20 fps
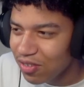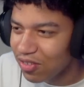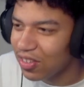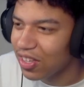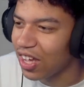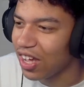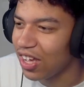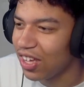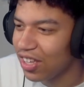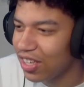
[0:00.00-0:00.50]

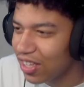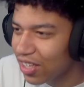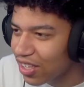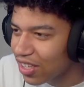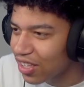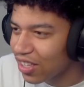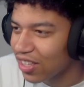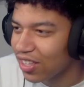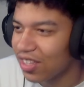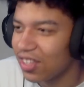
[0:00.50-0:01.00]
Okay.
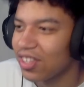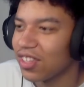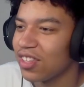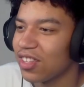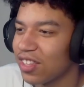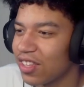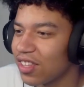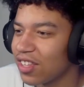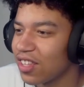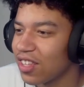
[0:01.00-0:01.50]

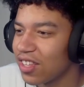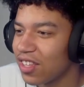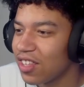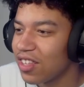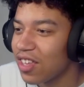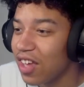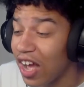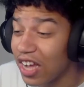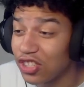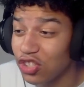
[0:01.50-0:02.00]

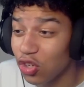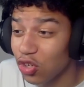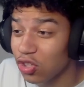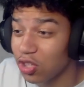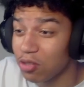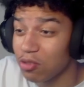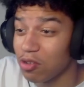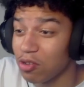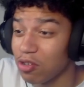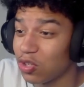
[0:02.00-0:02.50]
I was
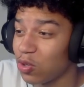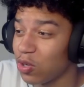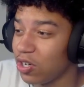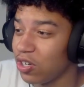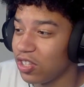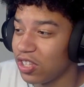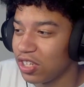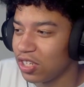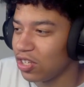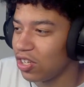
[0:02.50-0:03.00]
thinking on Twitter,
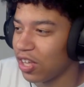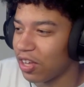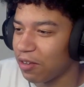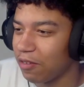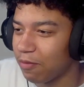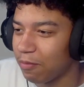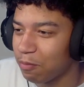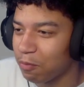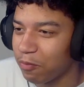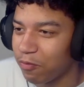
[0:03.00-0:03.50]
this is like
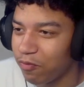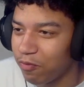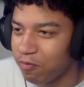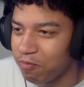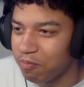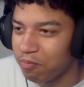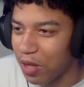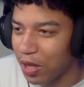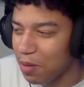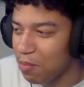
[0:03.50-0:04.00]

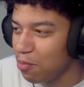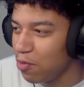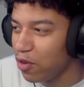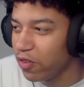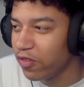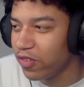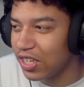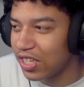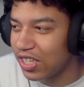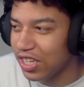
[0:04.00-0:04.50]

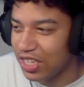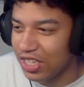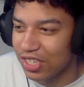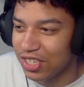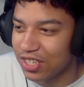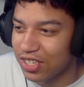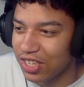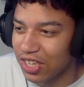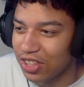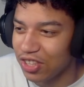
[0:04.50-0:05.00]
movie
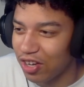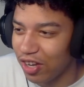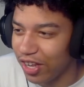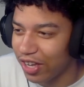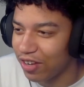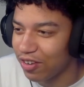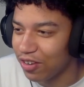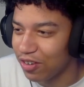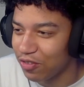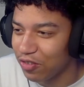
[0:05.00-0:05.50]
scenes that they're
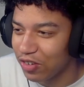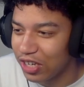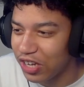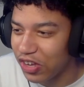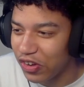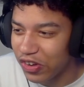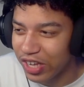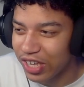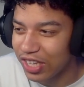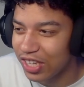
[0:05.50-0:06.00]
like
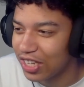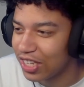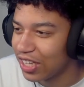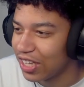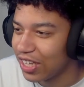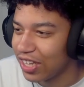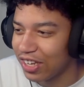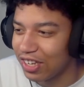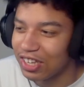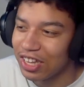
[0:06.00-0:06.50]
redoing.
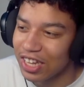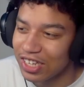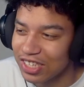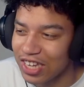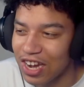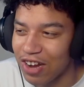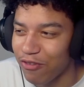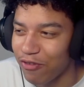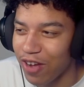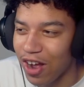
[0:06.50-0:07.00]
Like, that's
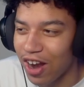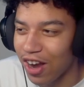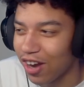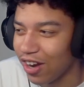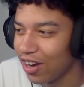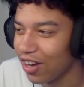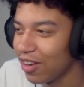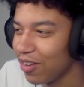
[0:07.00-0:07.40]
kind of fire.